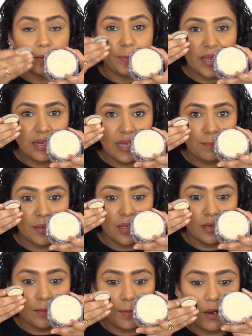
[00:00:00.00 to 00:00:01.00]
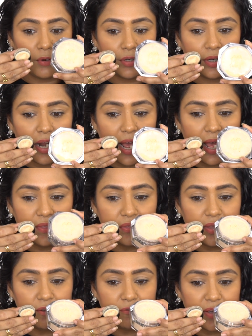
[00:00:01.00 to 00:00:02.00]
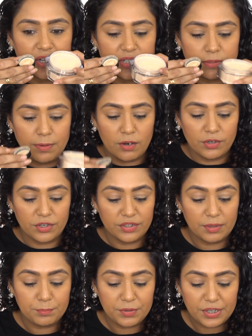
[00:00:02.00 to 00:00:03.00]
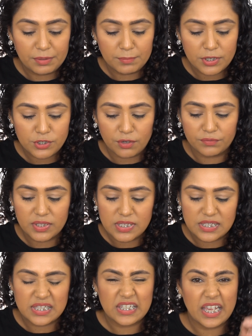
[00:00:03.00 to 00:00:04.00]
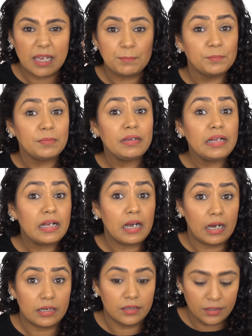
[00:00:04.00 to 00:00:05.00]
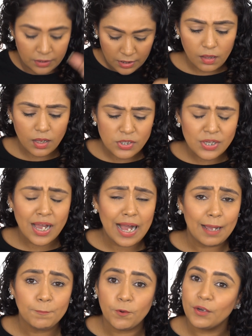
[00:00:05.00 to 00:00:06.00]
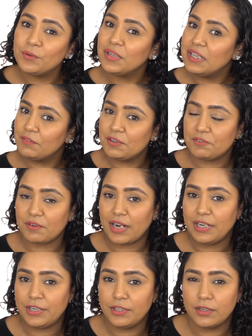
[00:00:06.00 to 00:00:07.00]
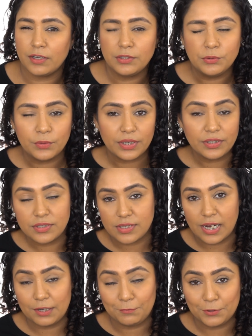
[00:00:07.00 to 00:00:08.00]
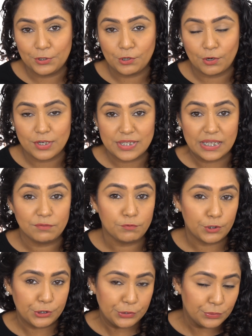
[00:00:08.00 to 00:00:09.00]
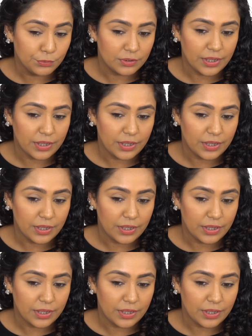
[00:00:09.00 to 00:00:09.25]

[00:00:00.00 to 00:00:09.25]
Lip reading: The Ben Nye Banana powder and the Fenty powder, they're pretty much of the same color. So yeah, I'm going to leave it right here. You can decide for yourself what you